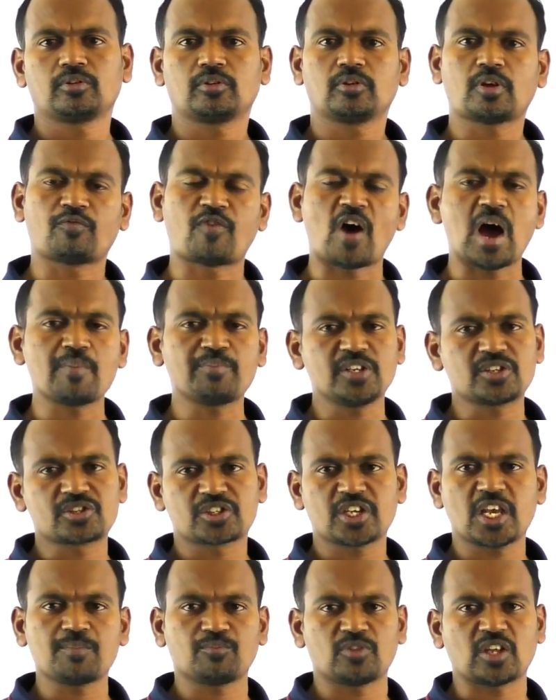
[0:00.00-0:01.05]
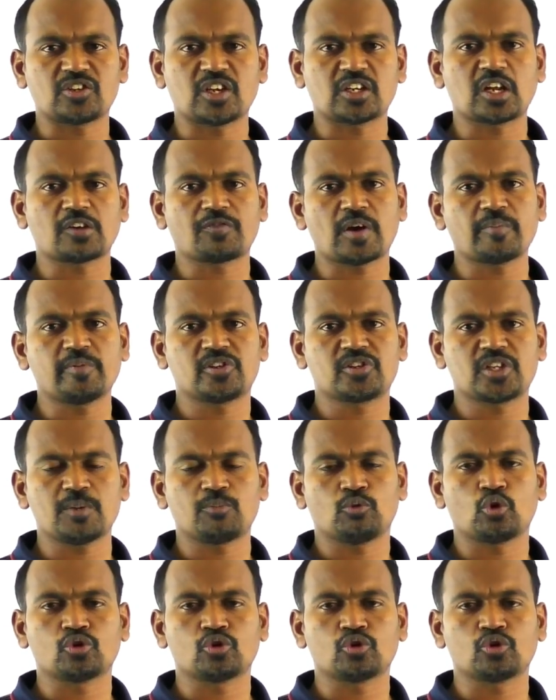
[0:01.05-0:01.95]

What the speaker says: The form is same, the general form is same,